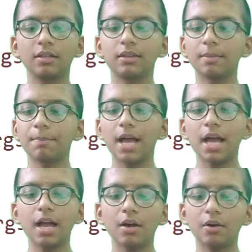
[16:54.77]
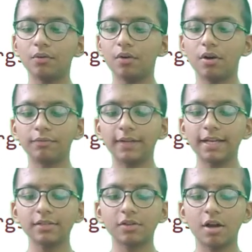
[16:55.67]
the power of
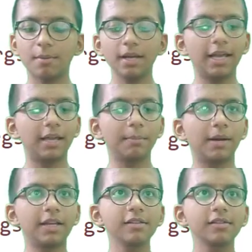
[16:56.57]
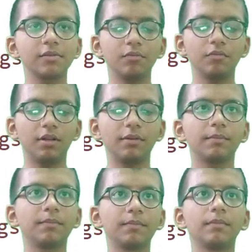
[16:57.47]
x comma n minus 1.
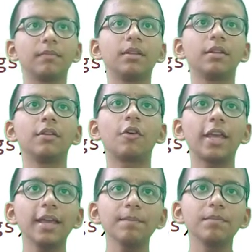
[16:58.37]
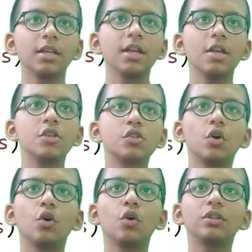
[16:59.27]
Okay,
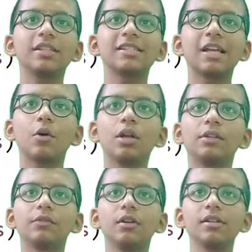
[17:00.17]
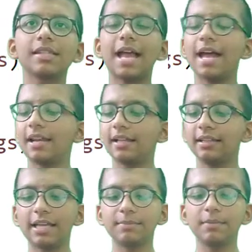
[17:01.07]
so this is how all it works, and
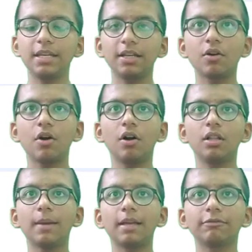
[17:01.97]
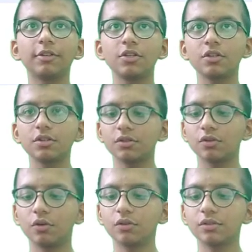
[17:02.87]
let me call my function. So